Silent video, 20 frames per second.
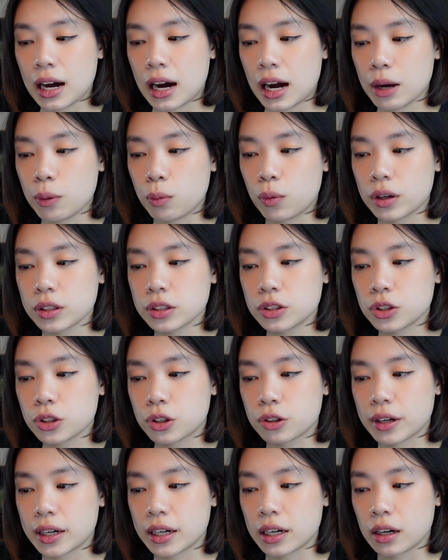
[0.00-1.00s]
I want to
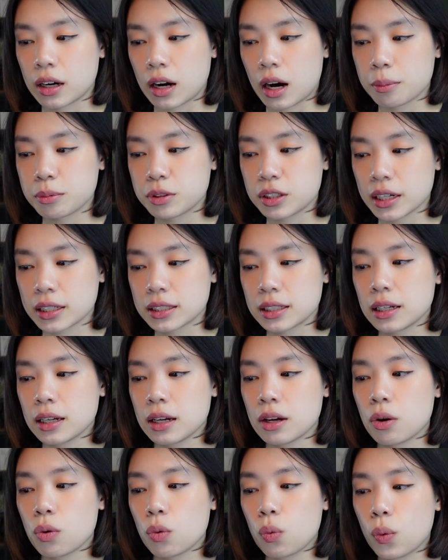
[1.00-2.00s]
create an object
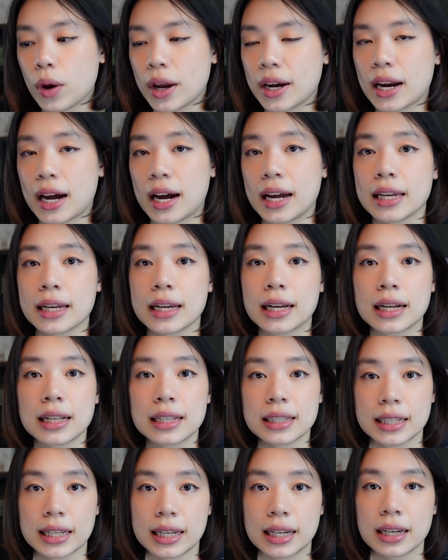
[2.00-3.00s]
when I
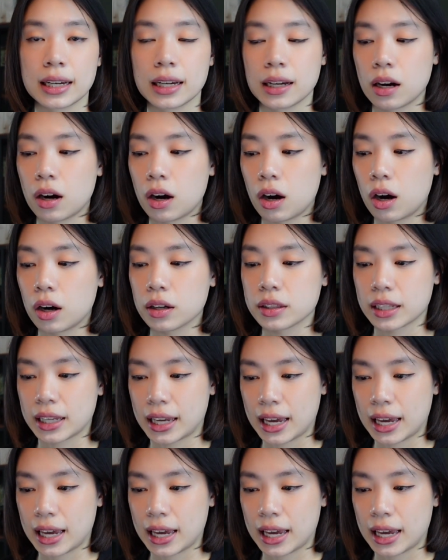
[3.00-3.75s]
click on the